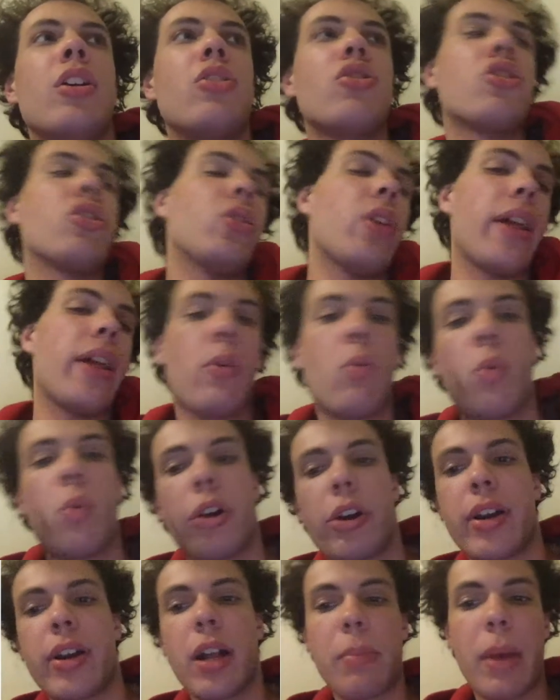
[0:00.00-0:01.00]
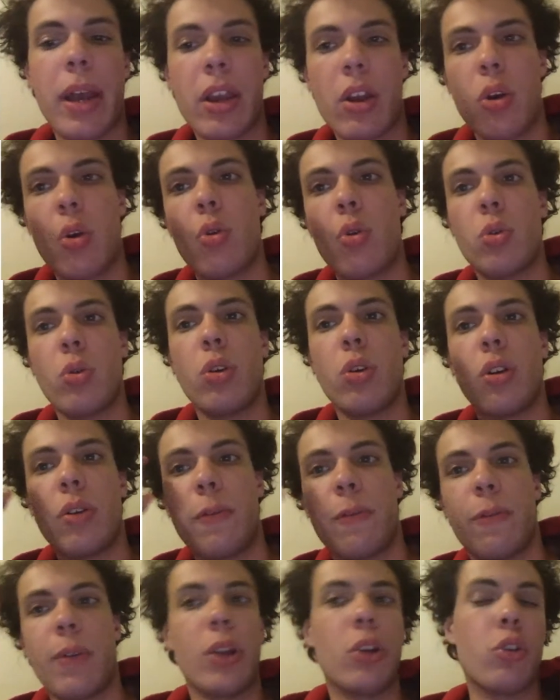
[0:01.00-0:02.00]
to like work on my own
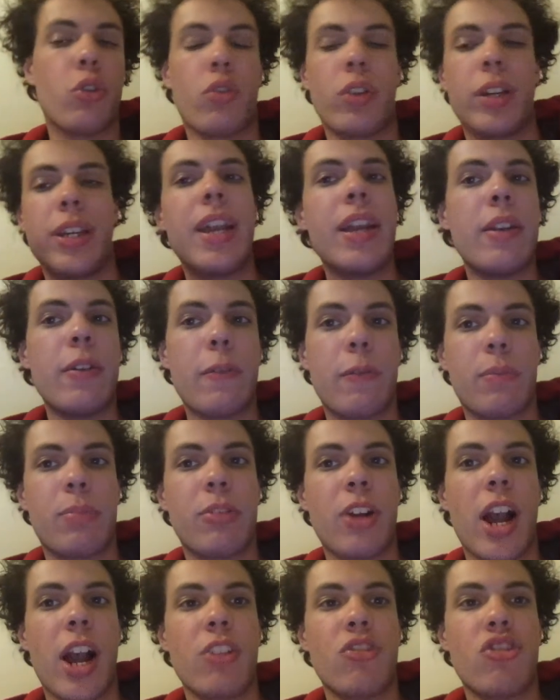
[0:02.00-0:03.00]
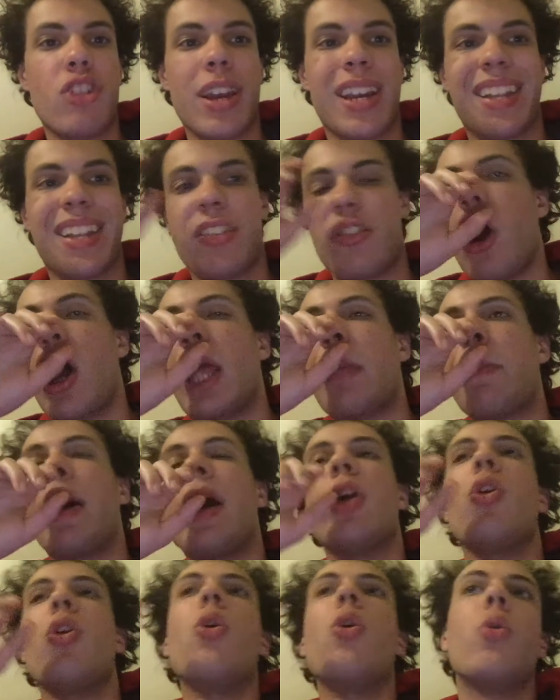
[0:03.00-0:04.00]
fun creative projects on
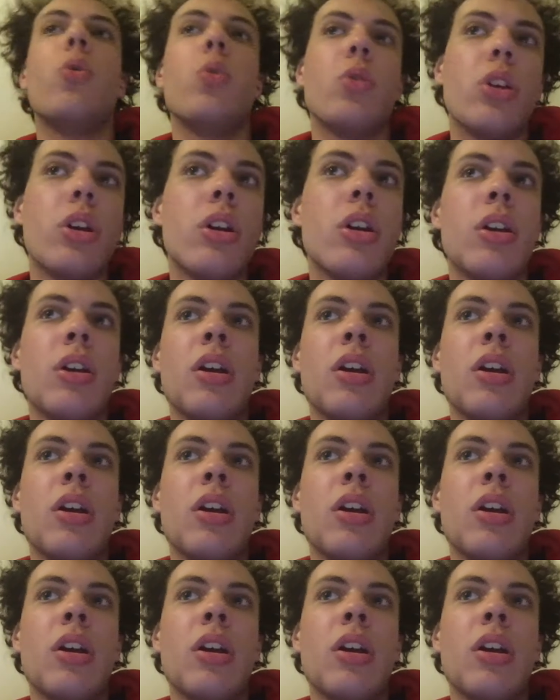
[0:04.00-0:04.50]
my own